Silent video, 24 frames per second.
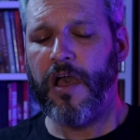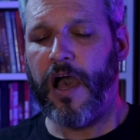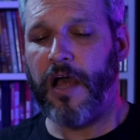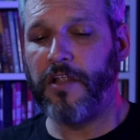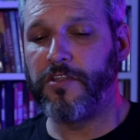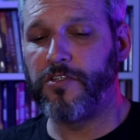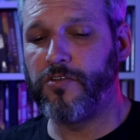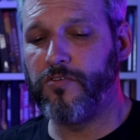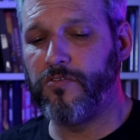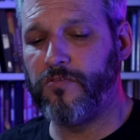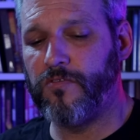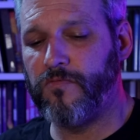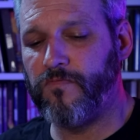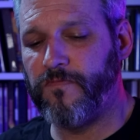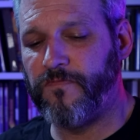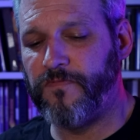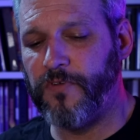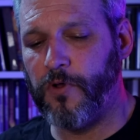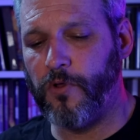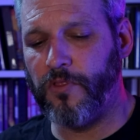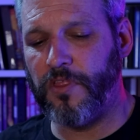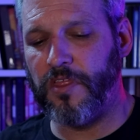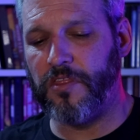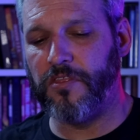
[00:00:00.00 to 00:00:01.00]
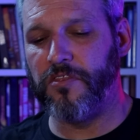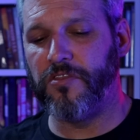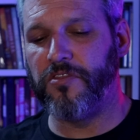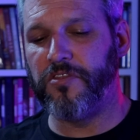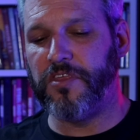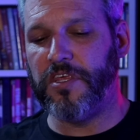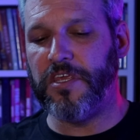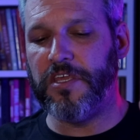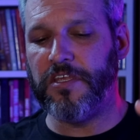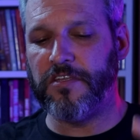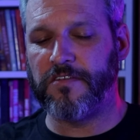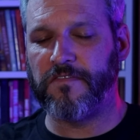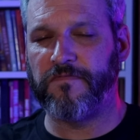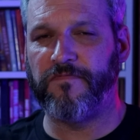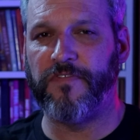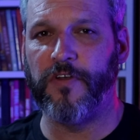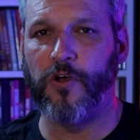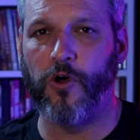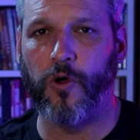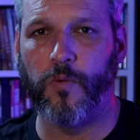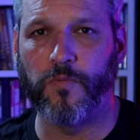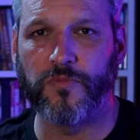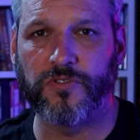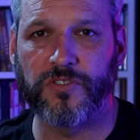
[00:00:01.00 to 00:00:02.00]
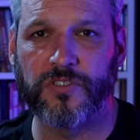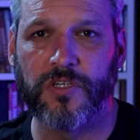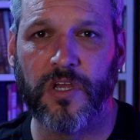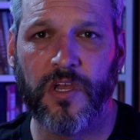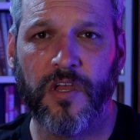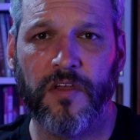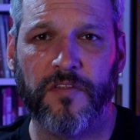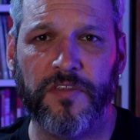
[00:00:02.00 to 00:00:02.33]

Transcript: I do feel that these films,